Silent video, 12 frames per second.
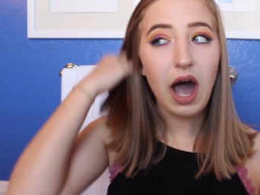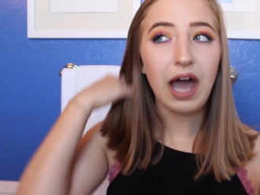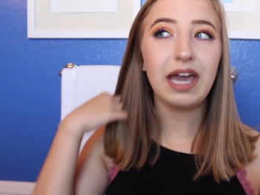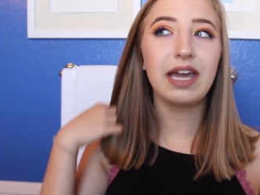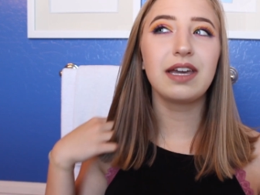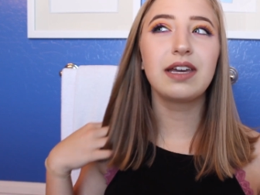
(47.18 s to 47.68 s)

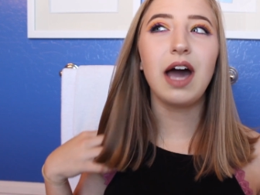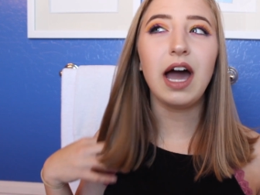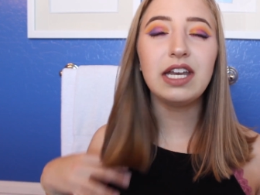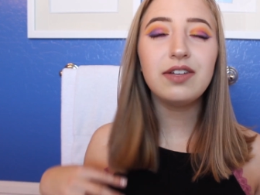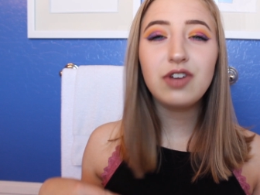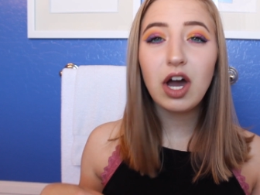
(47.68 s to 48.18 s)
I
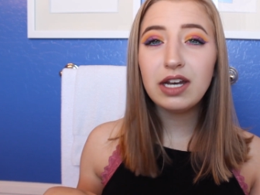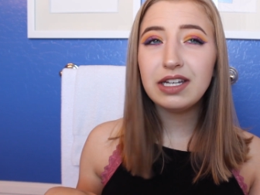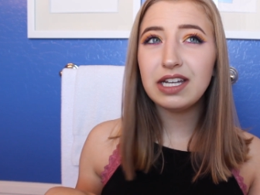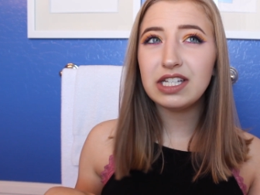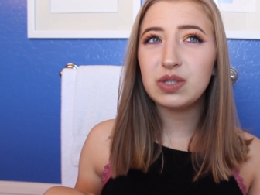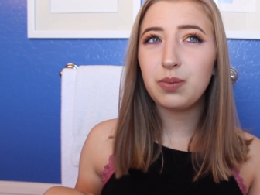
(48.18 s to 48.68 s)
kind of got an
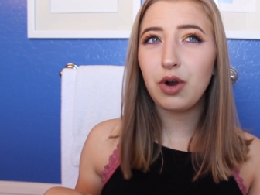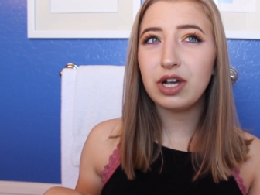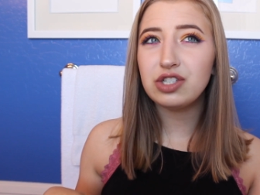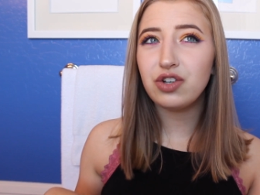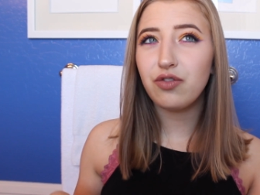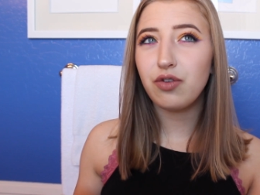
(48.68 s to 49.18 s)

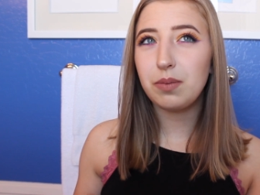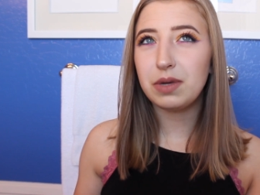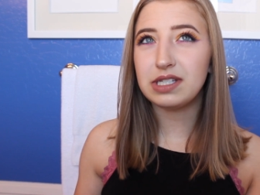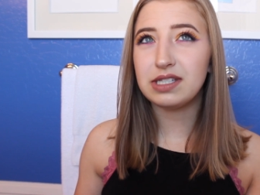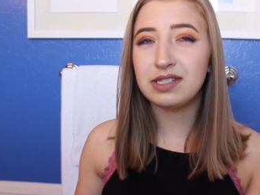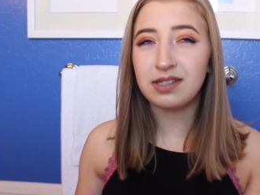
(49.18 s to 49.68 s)
inspiration from
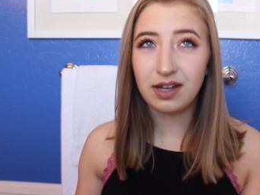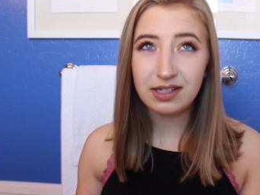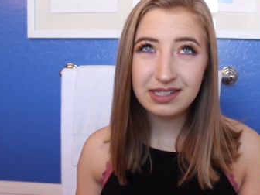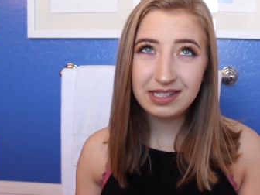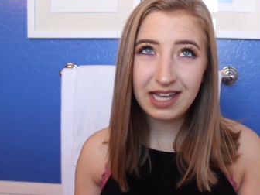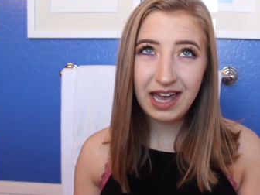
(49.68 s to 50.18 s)
a
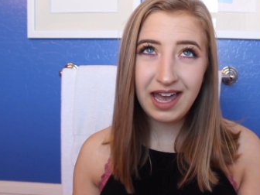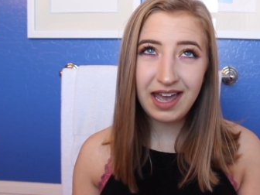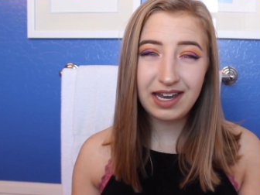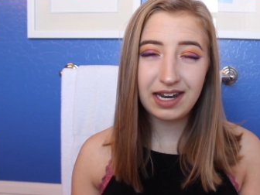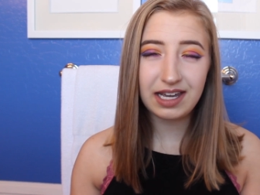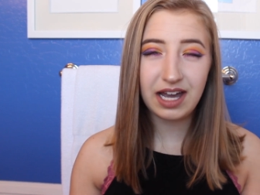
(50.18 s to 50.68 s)
sunset and I